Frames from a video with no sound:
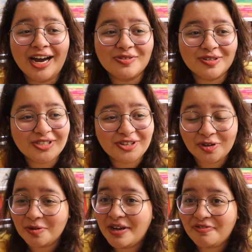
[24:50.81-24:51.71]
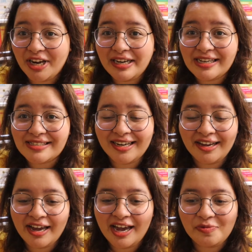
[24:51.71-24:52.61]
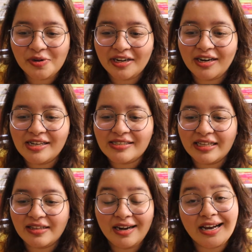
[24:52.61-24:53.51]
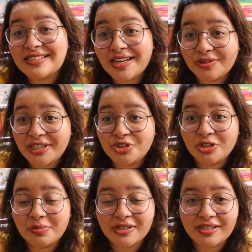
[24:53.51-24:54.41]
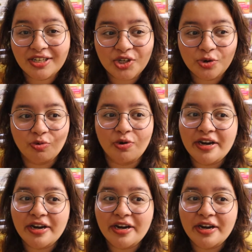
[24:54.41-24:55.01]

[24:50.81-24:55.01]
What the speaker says: I was also talking to my friend yesterday and we realized that the last South Asian person to